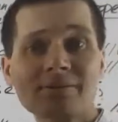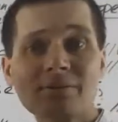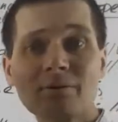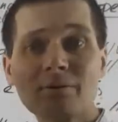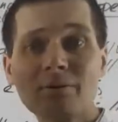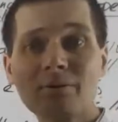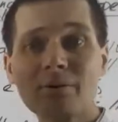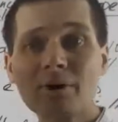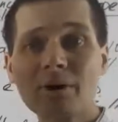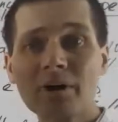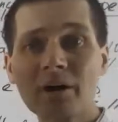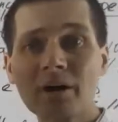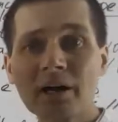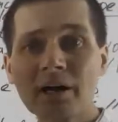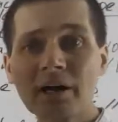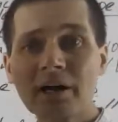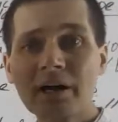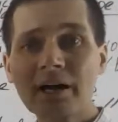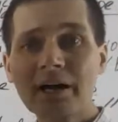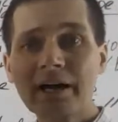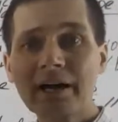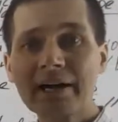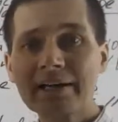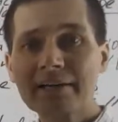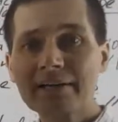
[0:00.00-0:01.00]
or
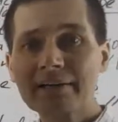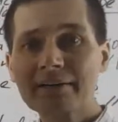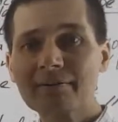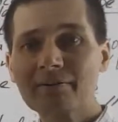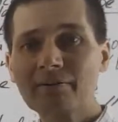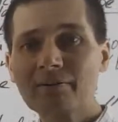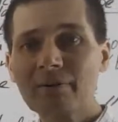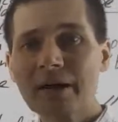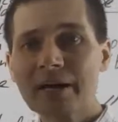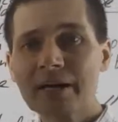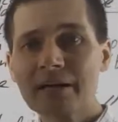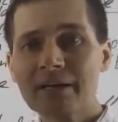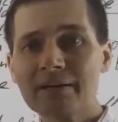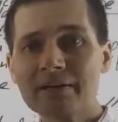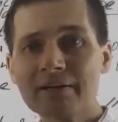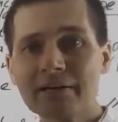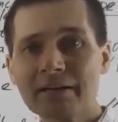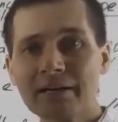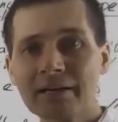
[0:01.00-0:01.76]
I can write